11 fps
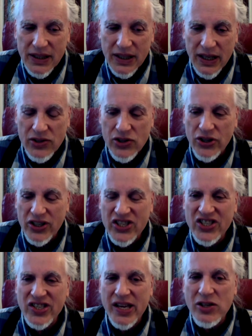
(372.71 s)
It took
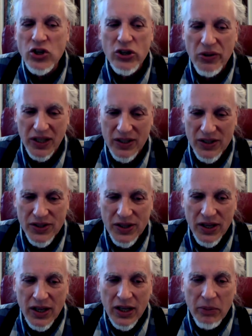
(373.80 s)
centuries
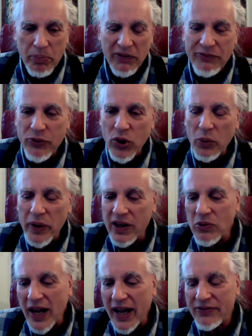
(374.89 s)
before we
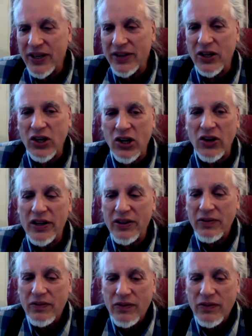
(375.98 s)
arrived at the current